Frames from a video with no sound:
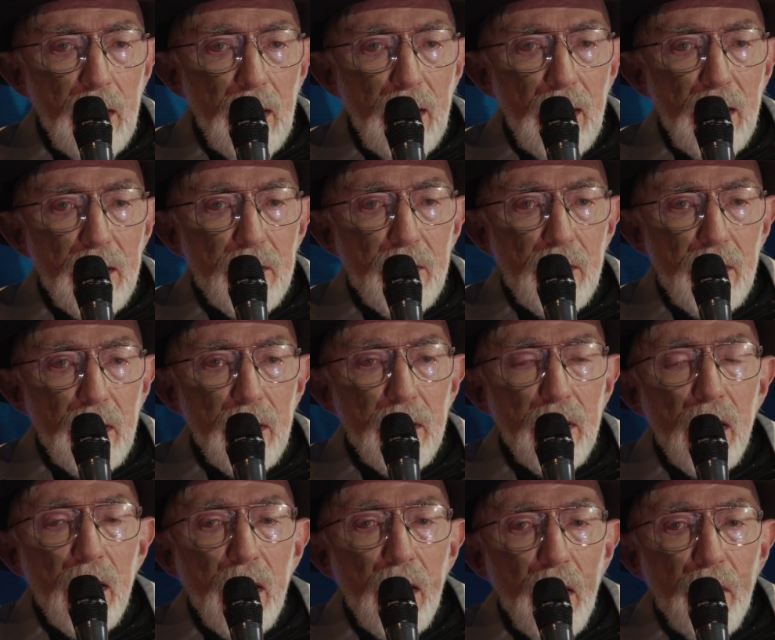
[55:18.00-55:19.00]
is that
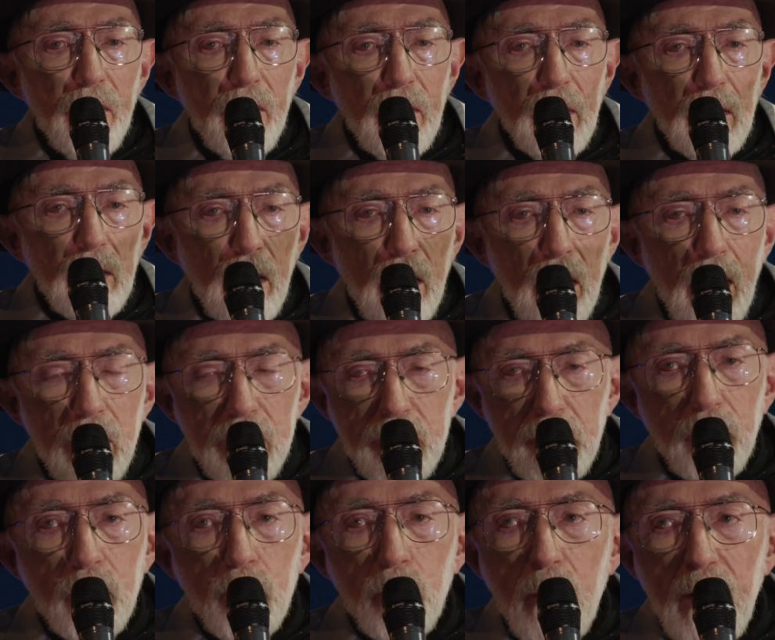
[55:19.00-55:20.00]
the laws
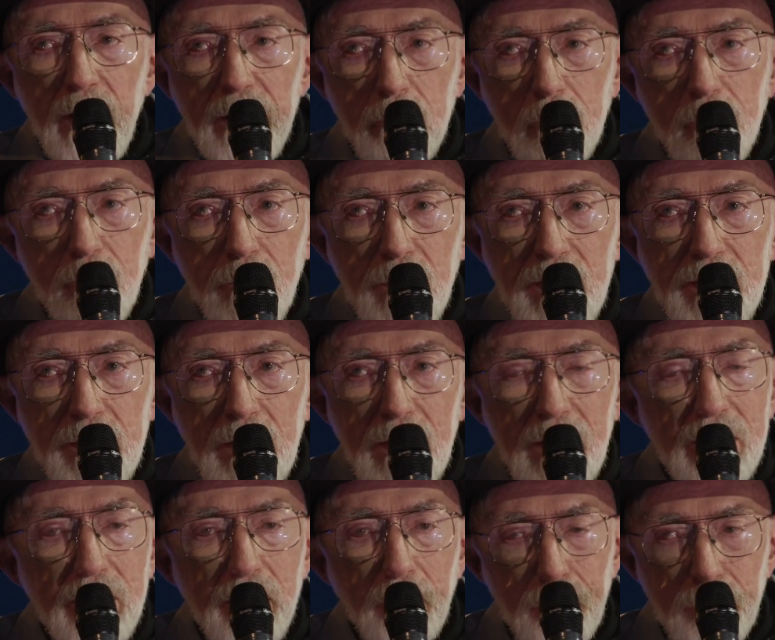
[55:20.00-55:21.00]
of quantum
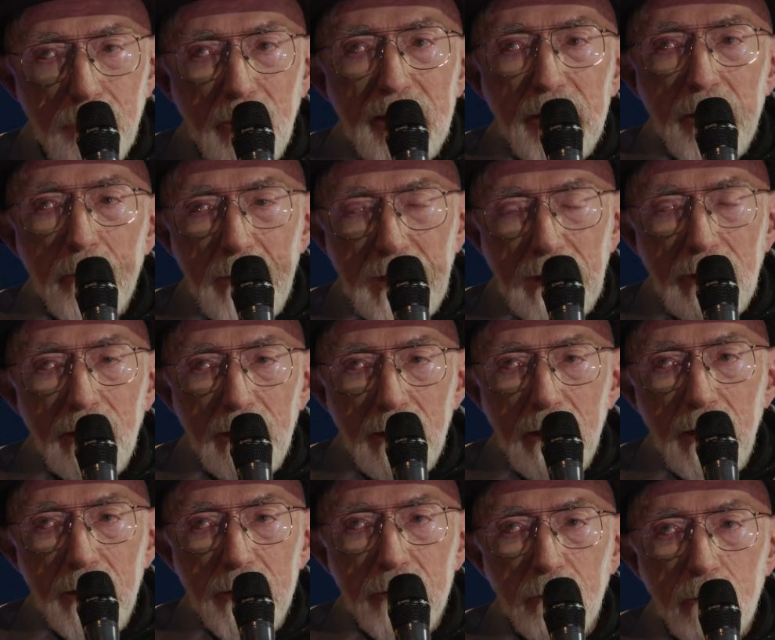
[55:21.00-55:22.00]
physics, the fundamental
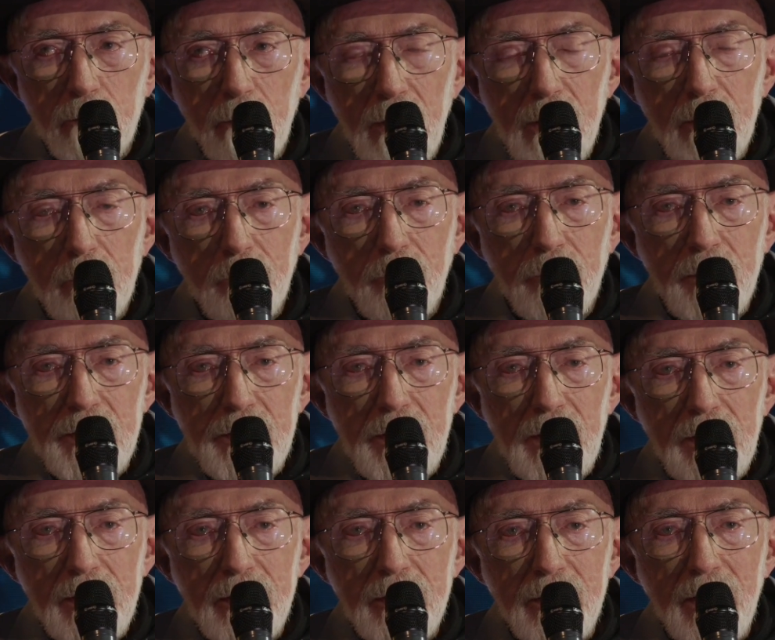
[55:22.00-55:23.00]
laws of quantum
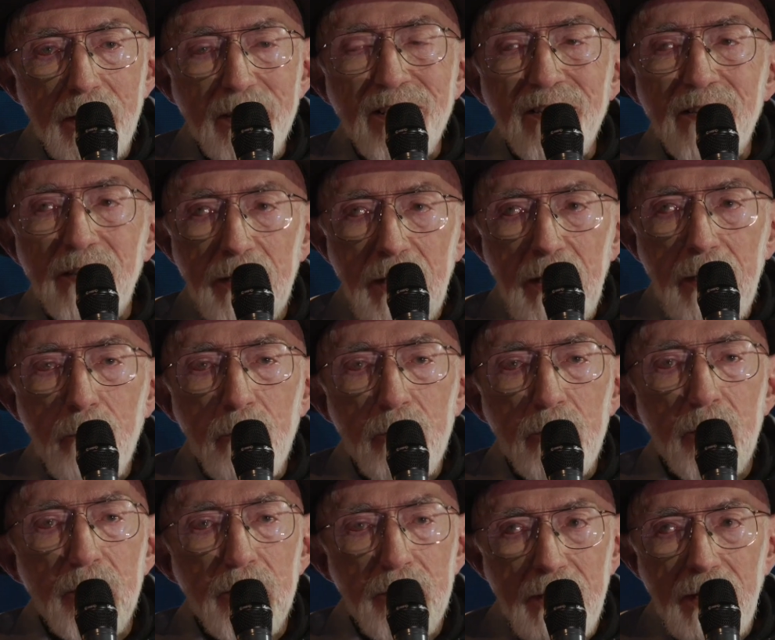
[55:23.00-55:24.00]
physics, seem
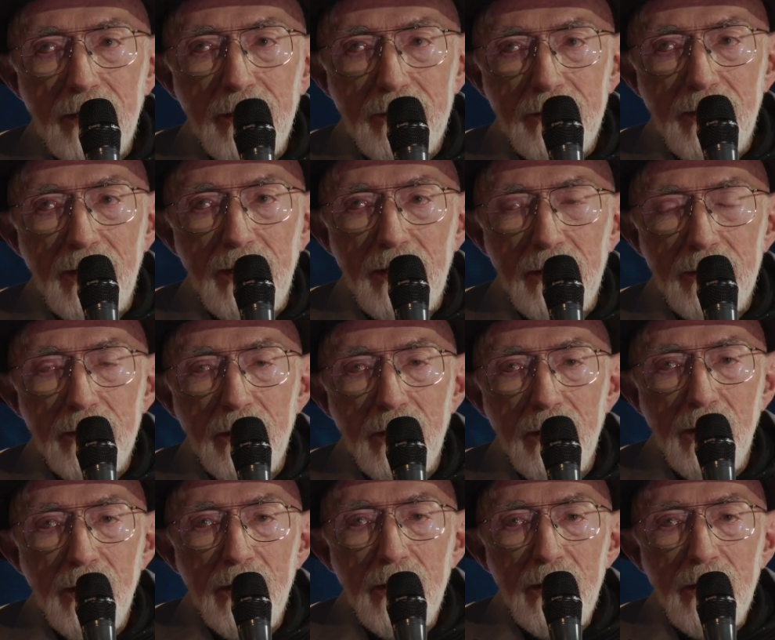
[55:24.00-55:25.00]
to dictate
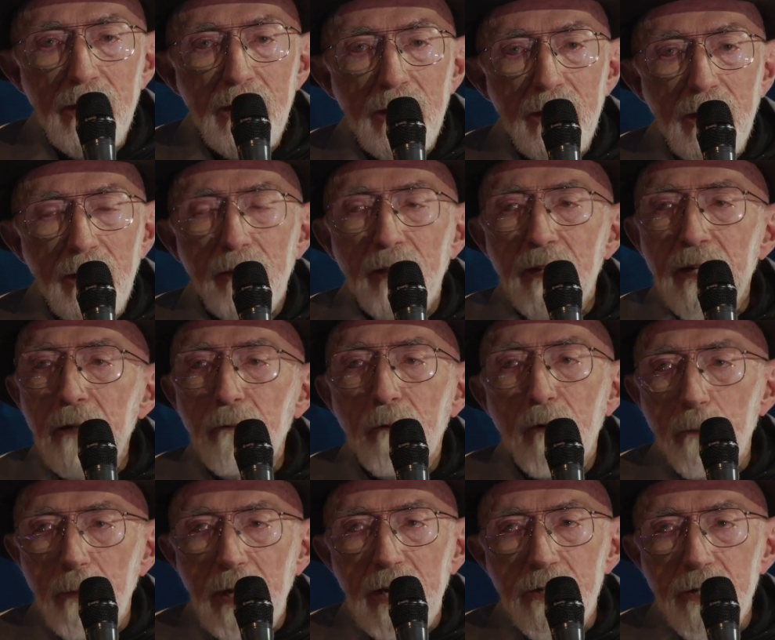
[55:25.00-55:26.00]
that
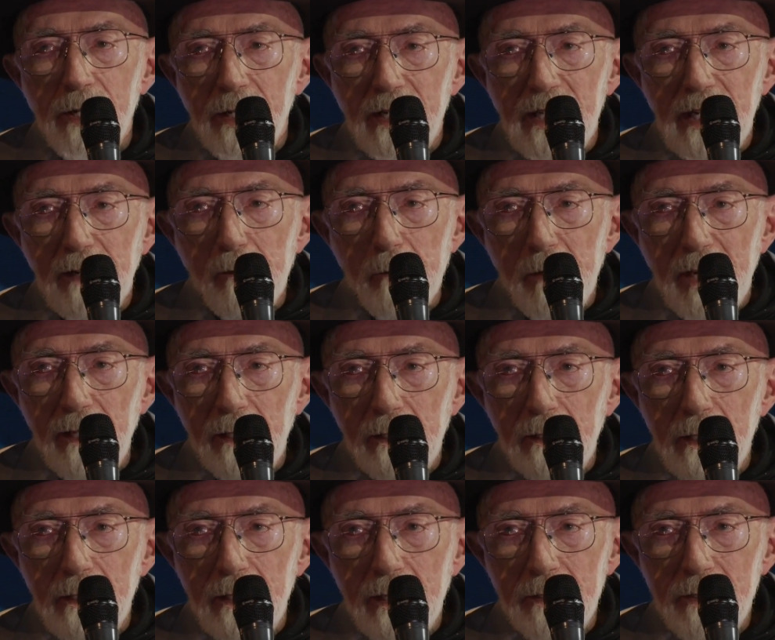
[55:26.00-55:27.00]
information can never get
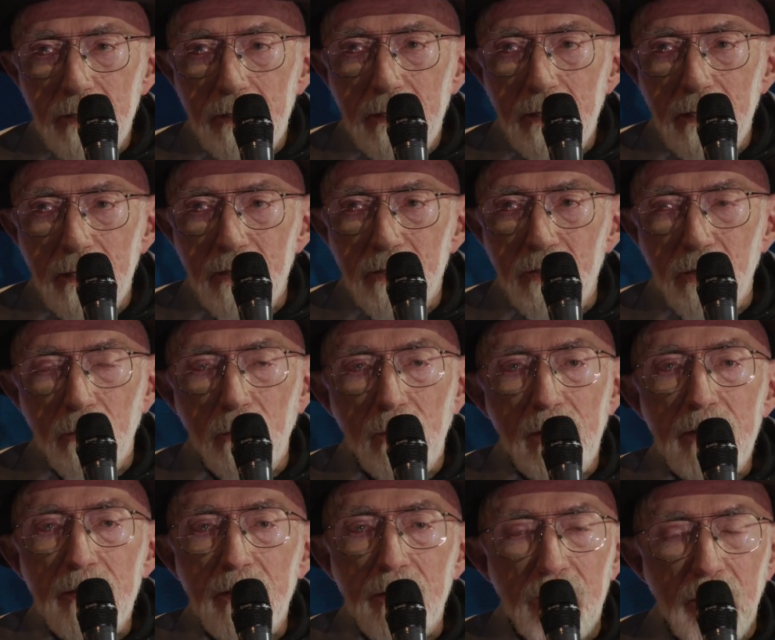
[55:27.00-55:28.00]
lost. And so
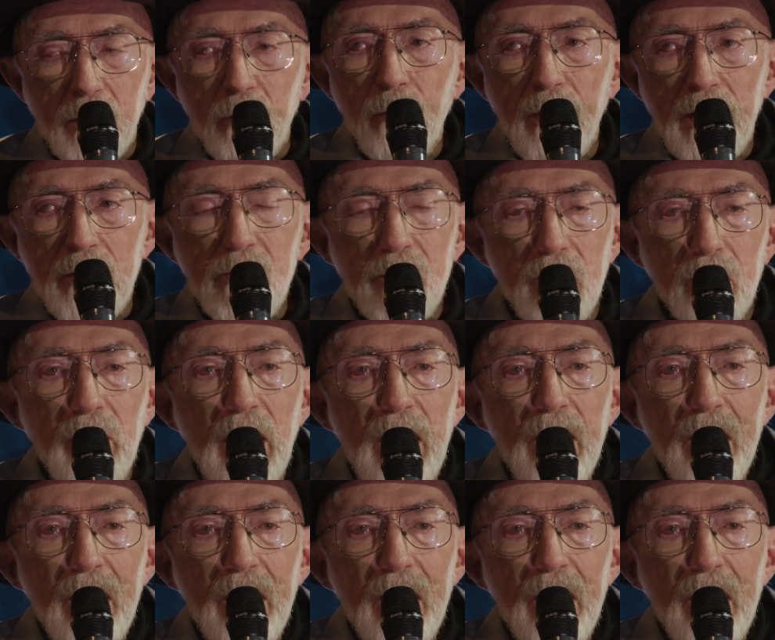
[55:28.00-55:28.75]
this is a question of,